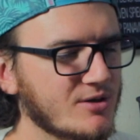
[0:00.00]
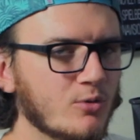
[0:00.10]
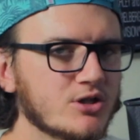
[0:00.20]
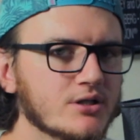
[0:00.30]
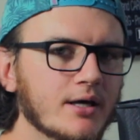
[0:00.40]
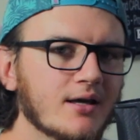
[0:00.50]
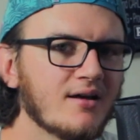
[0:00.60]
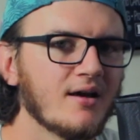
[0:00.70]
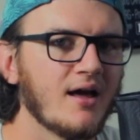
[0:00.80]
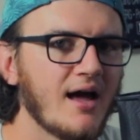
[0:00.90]
Which like
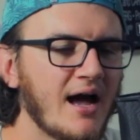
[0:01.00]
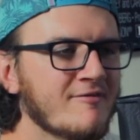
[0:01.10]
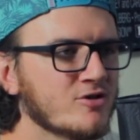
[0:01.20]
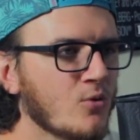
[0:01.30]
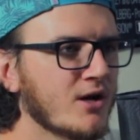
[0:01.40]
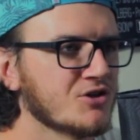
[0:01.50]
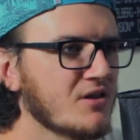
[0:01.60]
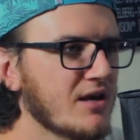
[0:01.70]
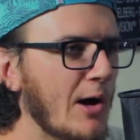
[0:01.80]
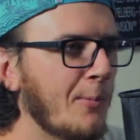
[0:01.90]
after watching
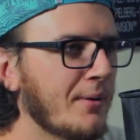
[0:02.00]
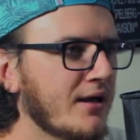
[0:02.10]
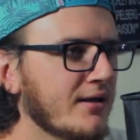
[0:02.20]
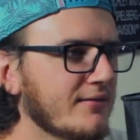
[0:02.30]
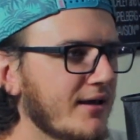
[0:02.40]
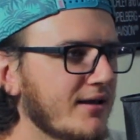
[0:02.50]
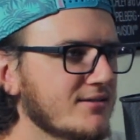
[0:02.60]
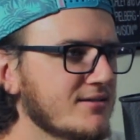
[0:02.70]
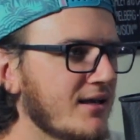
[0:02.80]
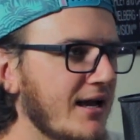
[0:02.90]
the opening and like
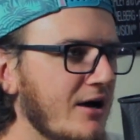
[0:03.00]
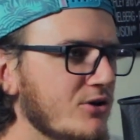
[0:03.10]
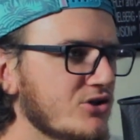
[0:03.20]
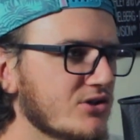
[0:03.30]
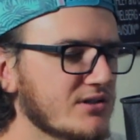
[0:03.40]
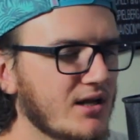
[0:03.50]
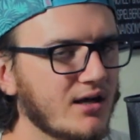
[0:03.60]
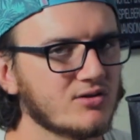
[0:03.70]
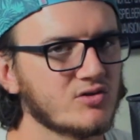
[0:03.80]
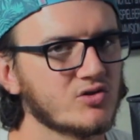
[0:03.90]
seeing how he's just like
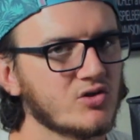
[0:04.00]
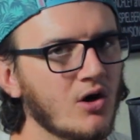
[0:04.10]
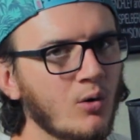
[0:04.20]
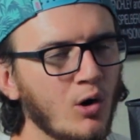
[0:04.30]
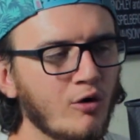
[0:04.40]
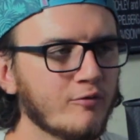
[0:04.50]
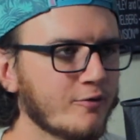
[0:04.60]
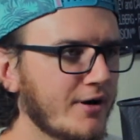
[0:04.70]
so over it,